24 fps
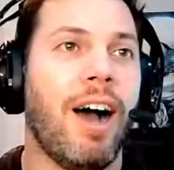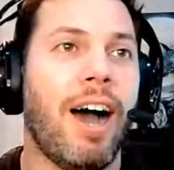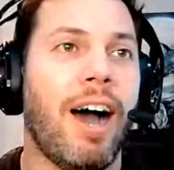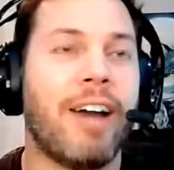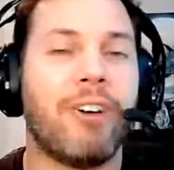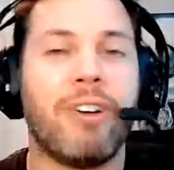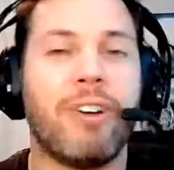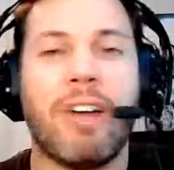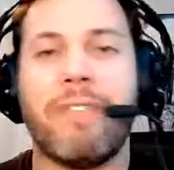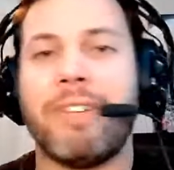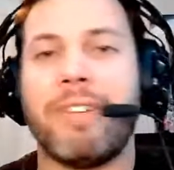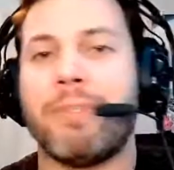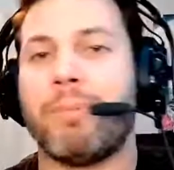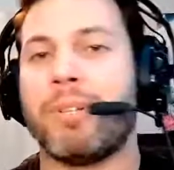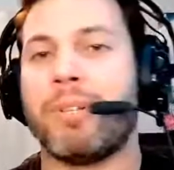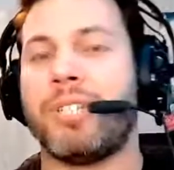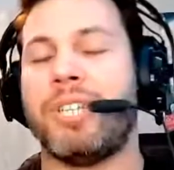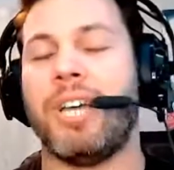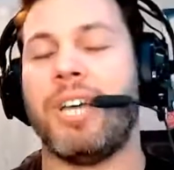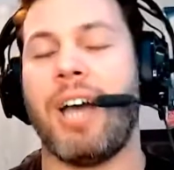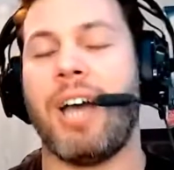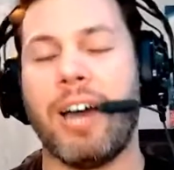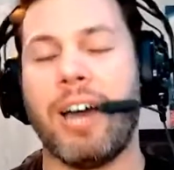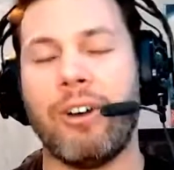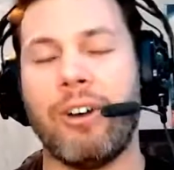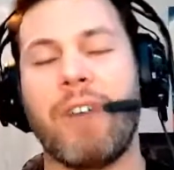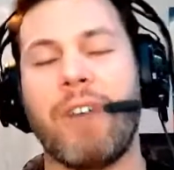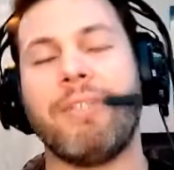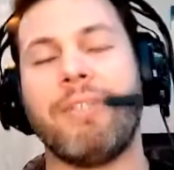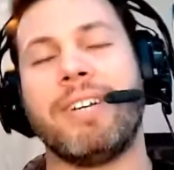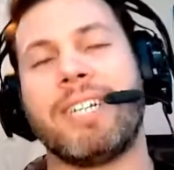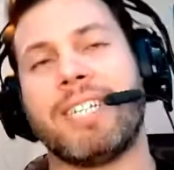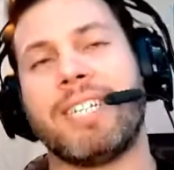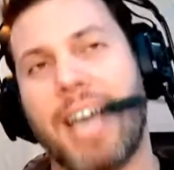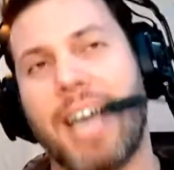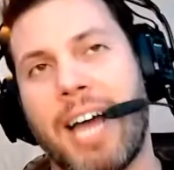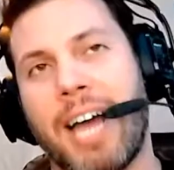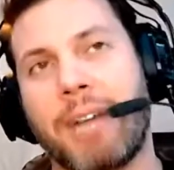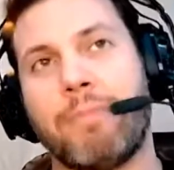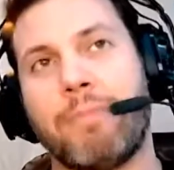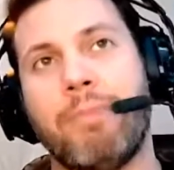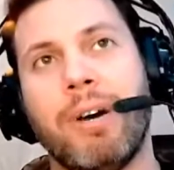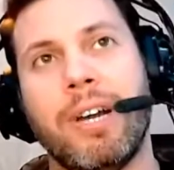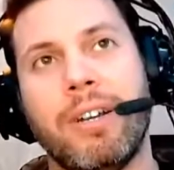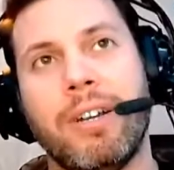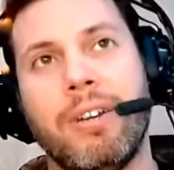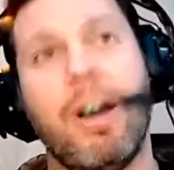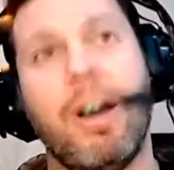I don't have an exact,
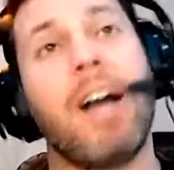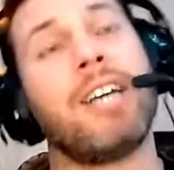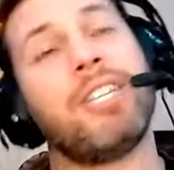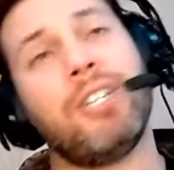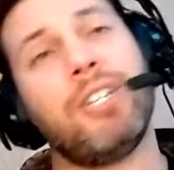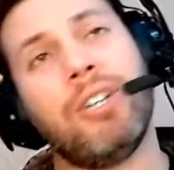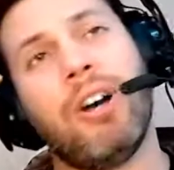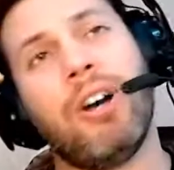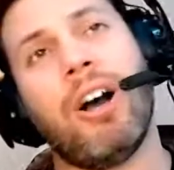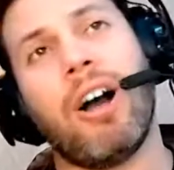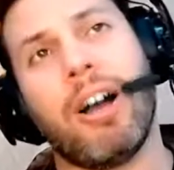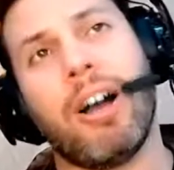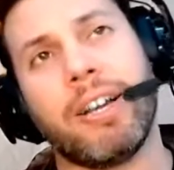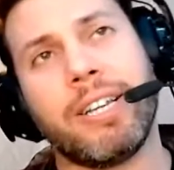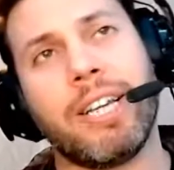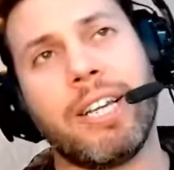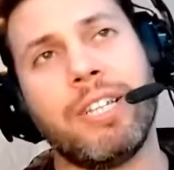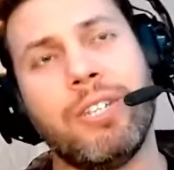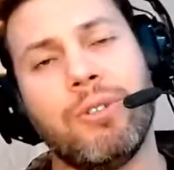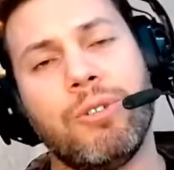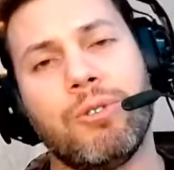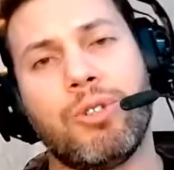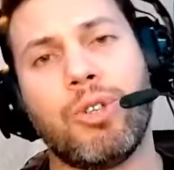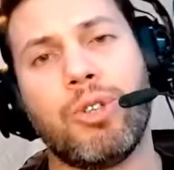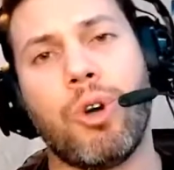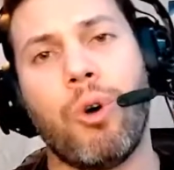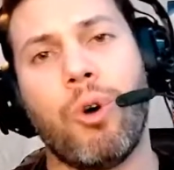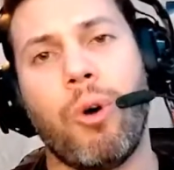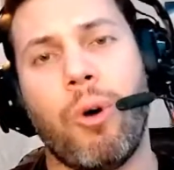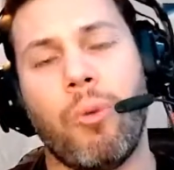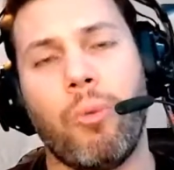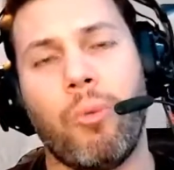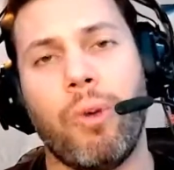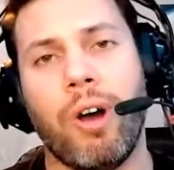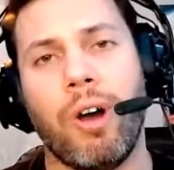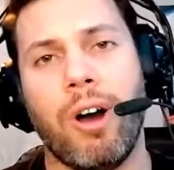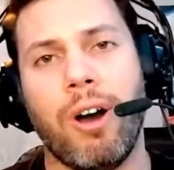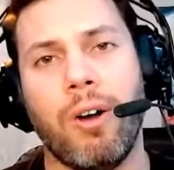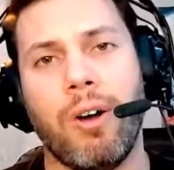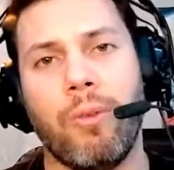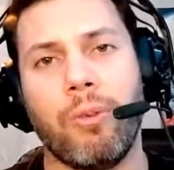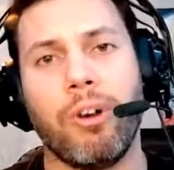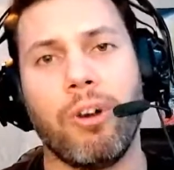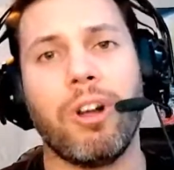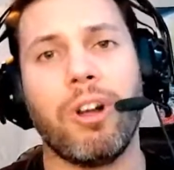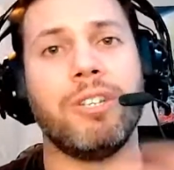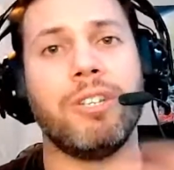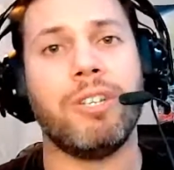but actually no, I do. So
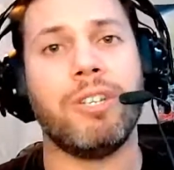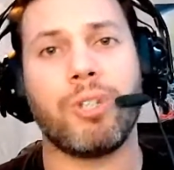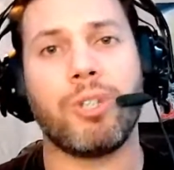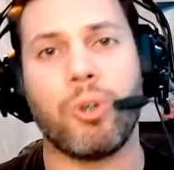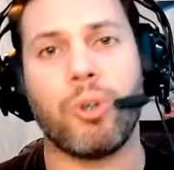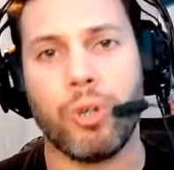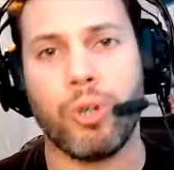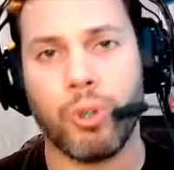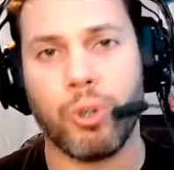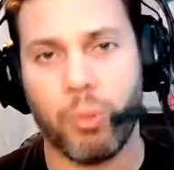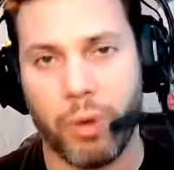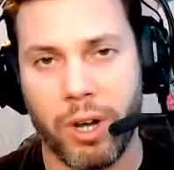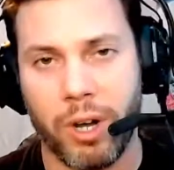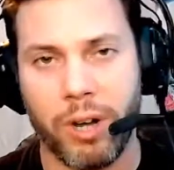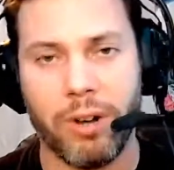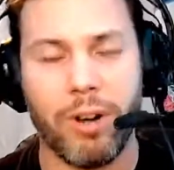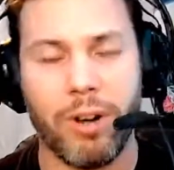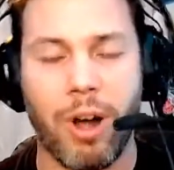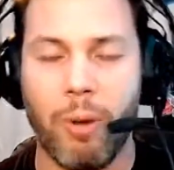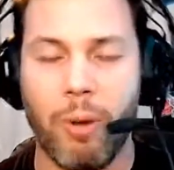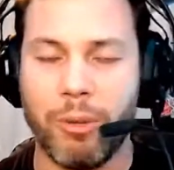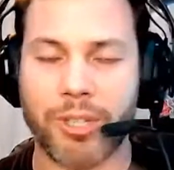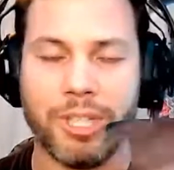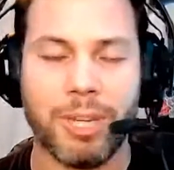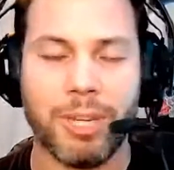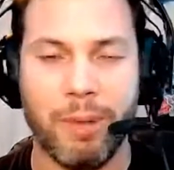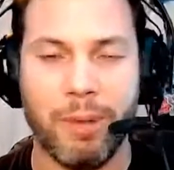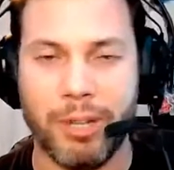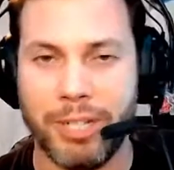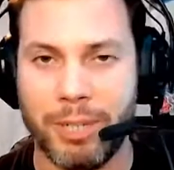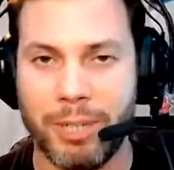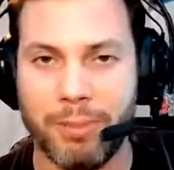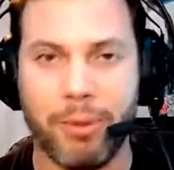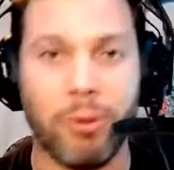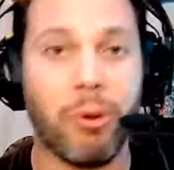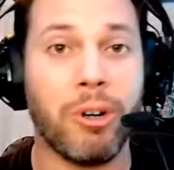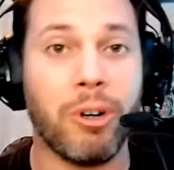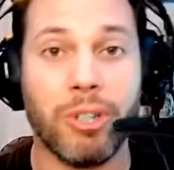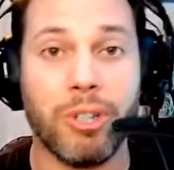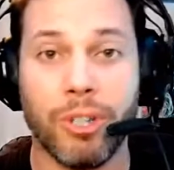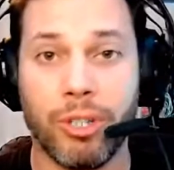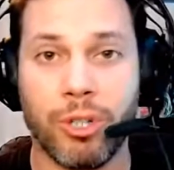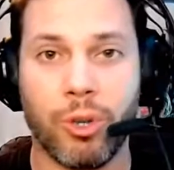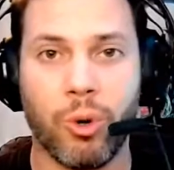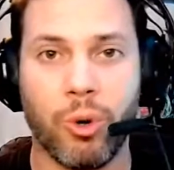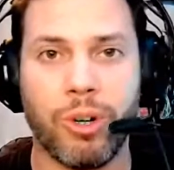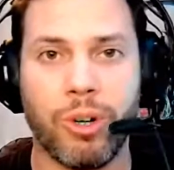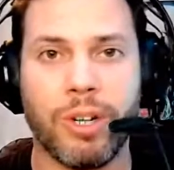we're on Discord as well. I wasn't going to mention it, but we're on
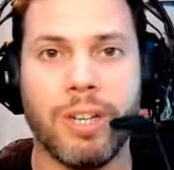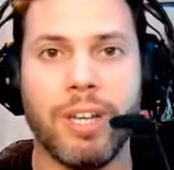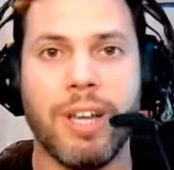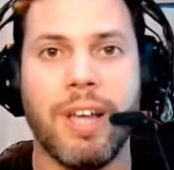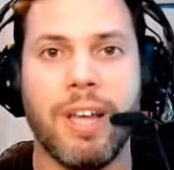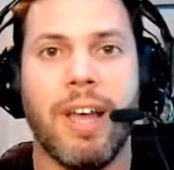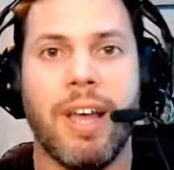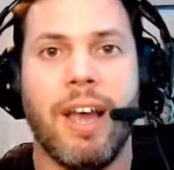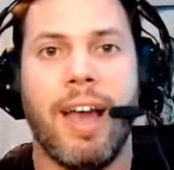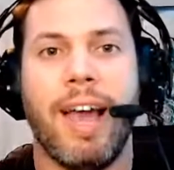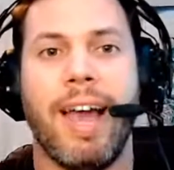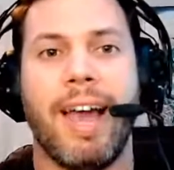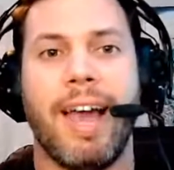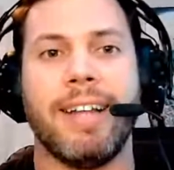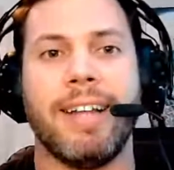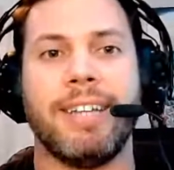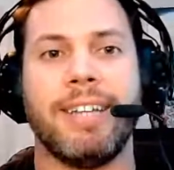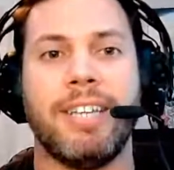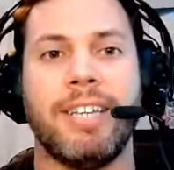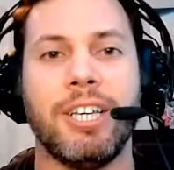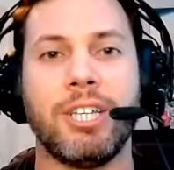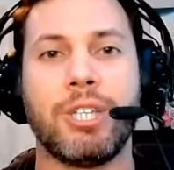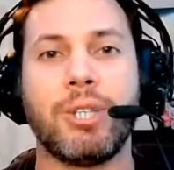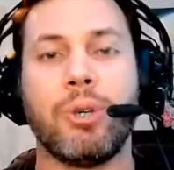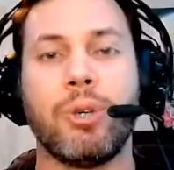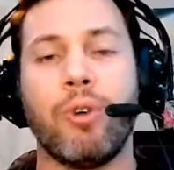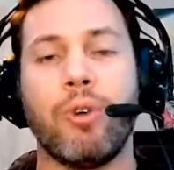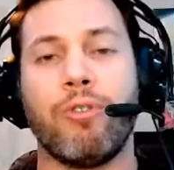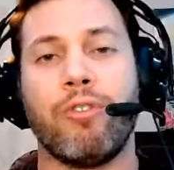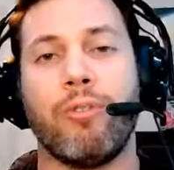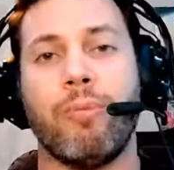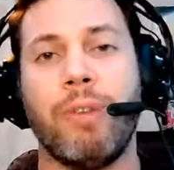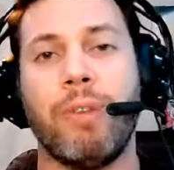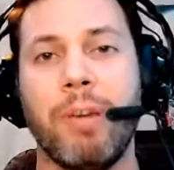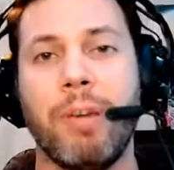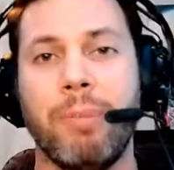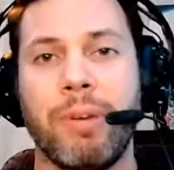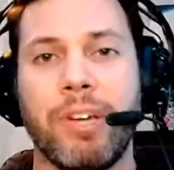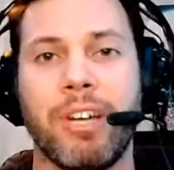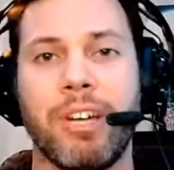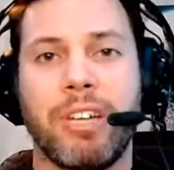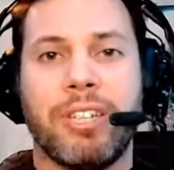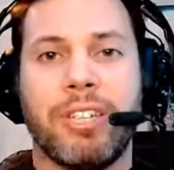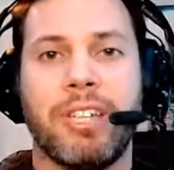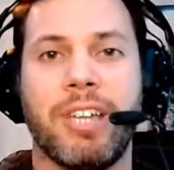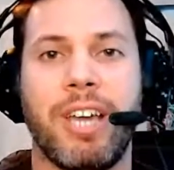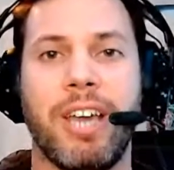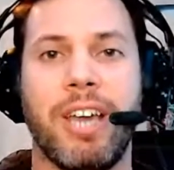Discord. And Discord for me,
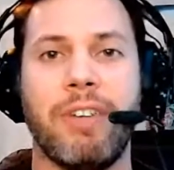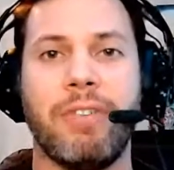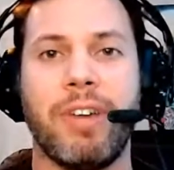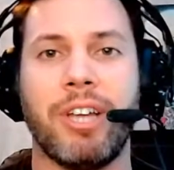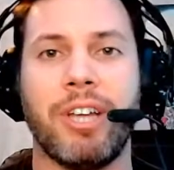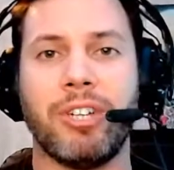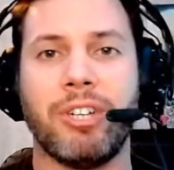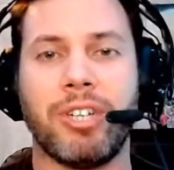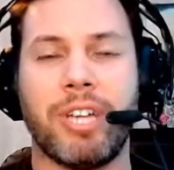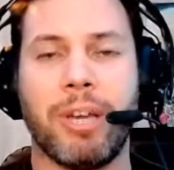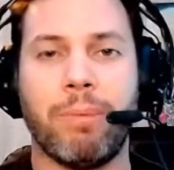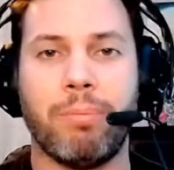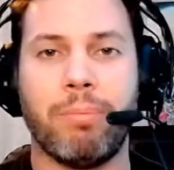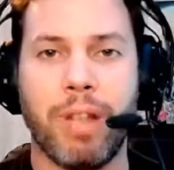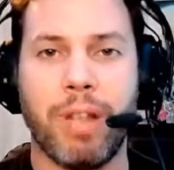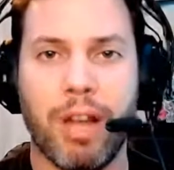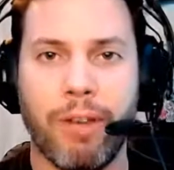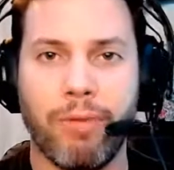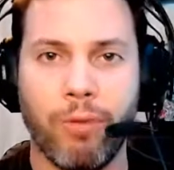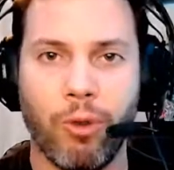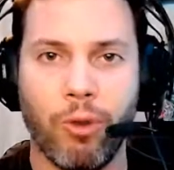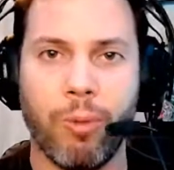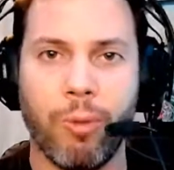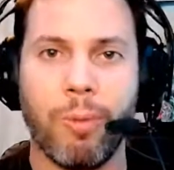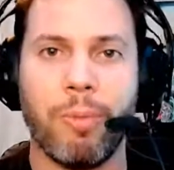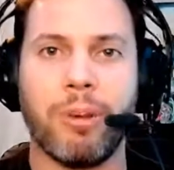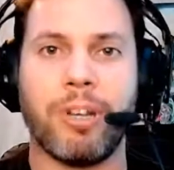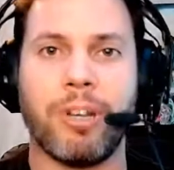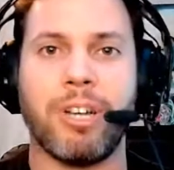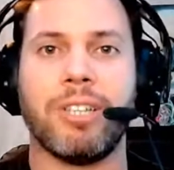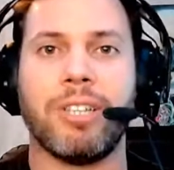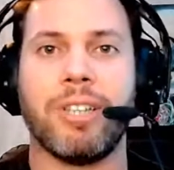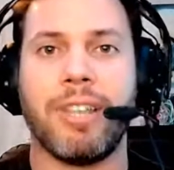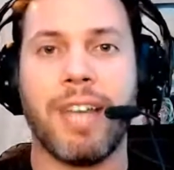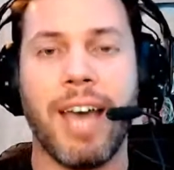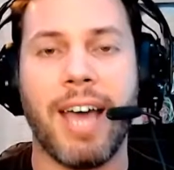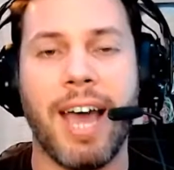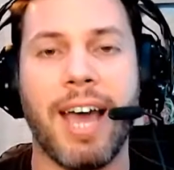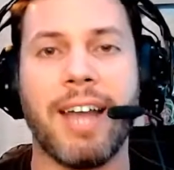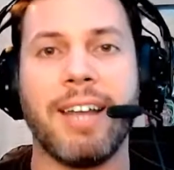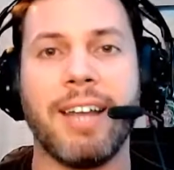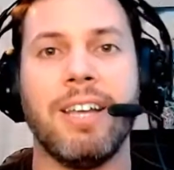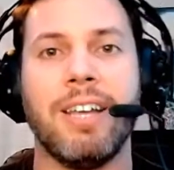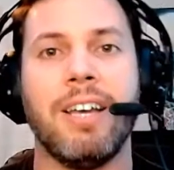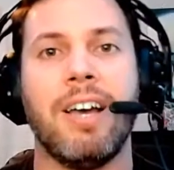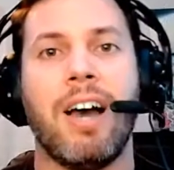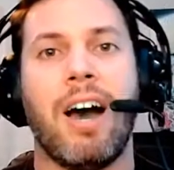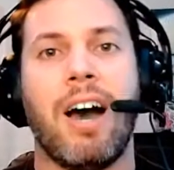because of the AV Educate platform, and because of
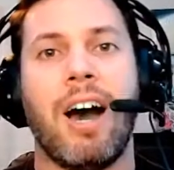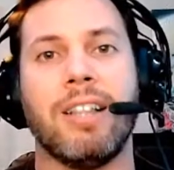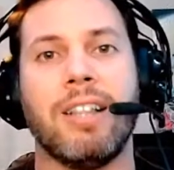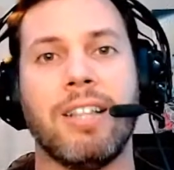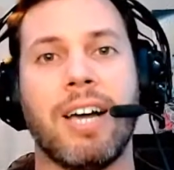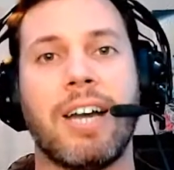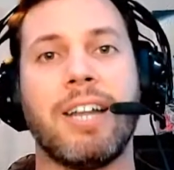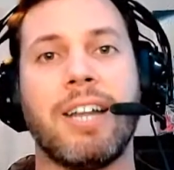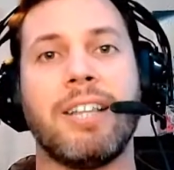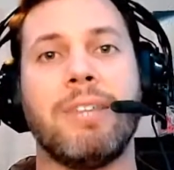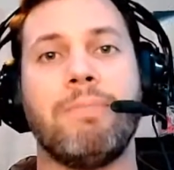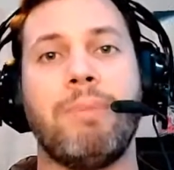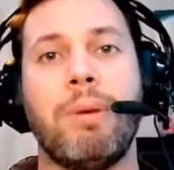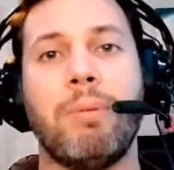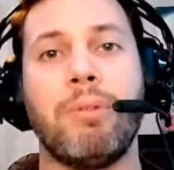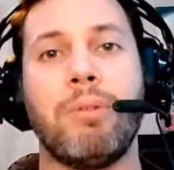that, a lot of the